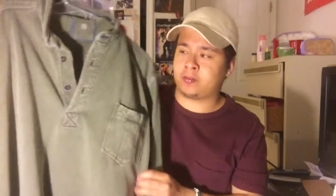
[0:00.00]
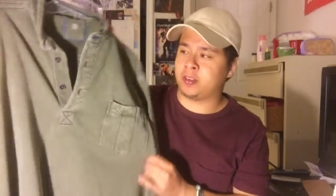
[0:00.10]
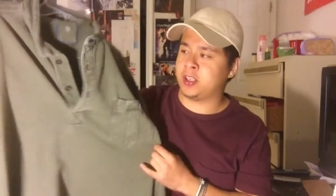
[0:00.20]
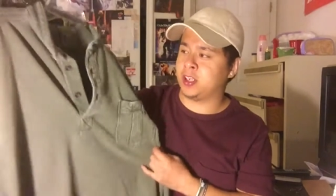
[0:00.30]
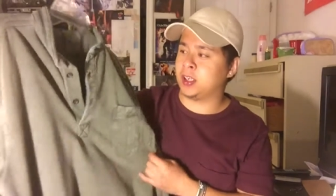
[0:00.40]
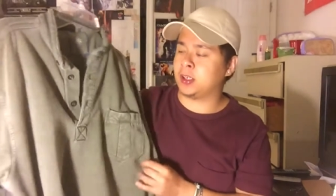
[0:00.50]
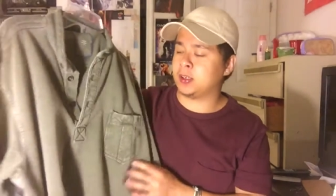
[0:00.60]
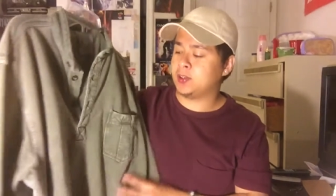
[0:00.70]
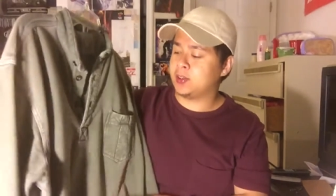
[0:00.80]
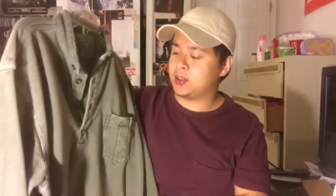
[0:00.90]
for the uh,
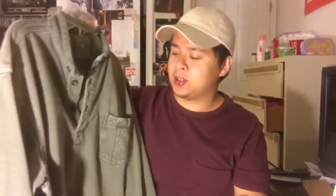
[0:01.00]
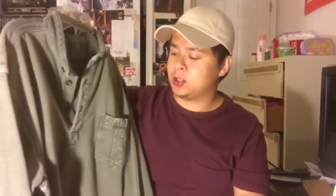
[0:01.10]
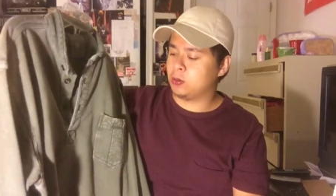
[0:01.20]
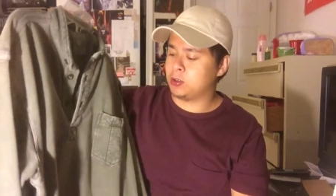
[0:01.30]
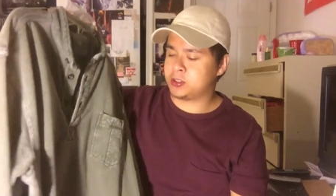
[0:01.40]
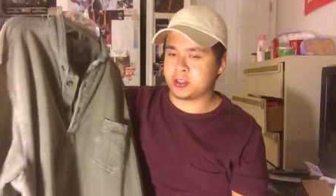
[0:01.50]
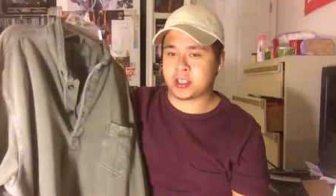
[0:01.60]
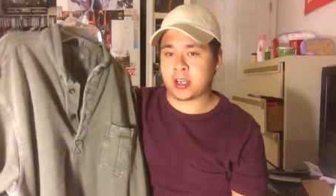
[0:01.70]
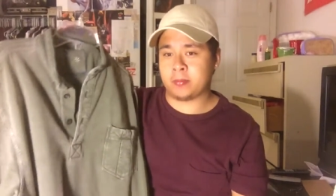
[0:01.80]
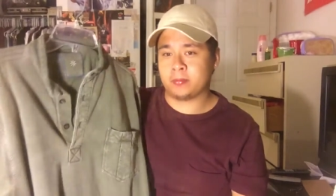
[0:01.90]
winter
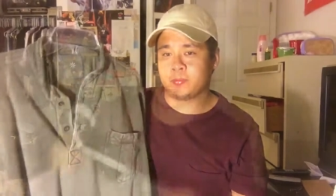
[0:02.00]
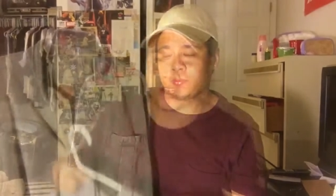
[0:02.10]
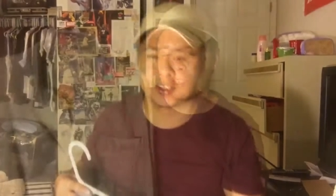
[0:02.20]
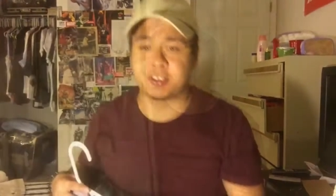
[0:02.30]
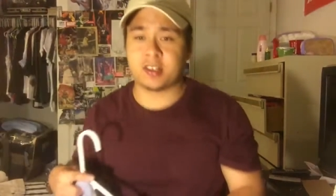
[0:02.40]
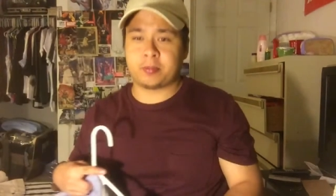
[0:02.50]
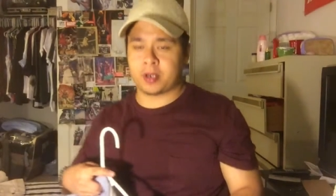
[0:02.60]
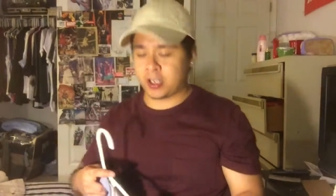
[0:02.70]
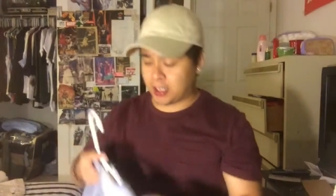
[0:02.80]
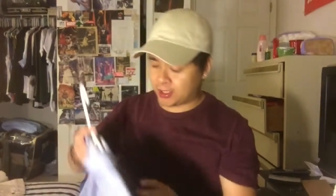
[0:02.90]
time. Right, next up,
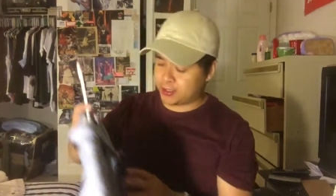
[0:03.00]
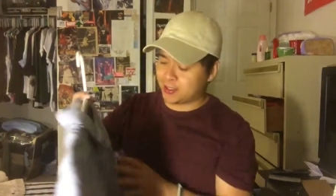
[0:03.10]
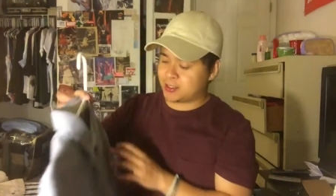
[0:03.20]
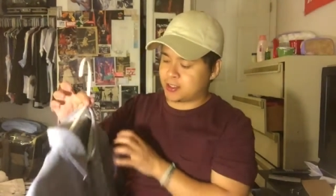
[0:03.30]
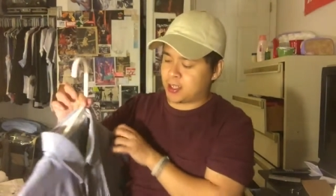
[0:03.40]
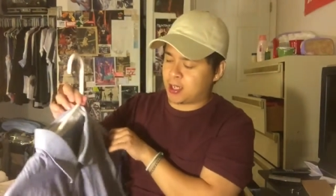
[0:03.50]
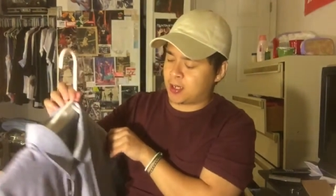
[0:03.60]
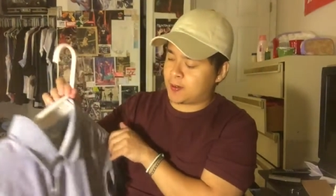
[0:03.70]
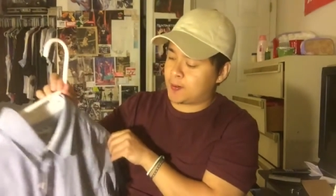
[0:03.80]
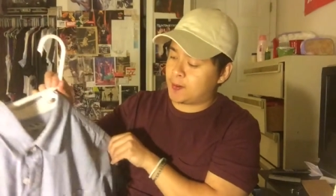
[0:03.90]
I got this uh,
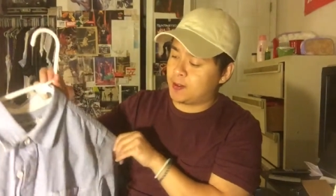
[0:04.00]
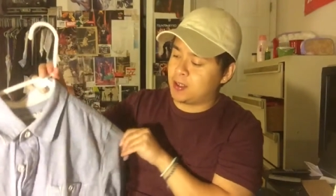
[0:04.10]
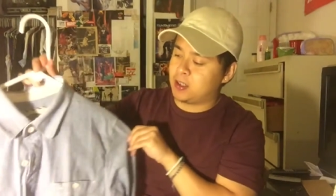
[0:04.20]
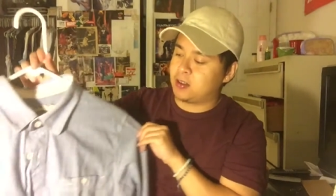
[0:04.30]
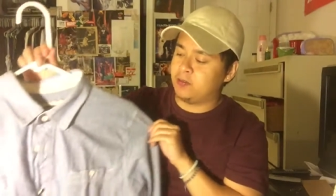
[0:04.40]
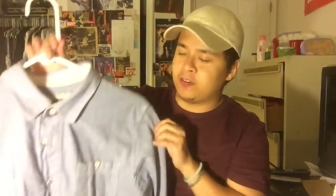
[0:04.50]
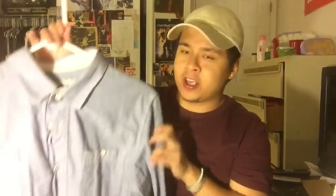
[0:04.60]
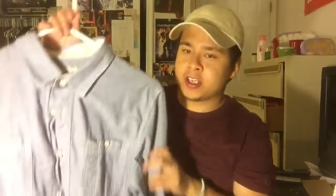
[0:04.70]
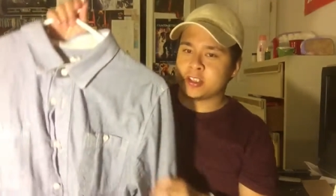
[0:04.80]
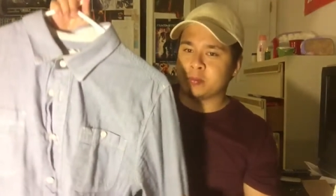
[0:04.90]
Vans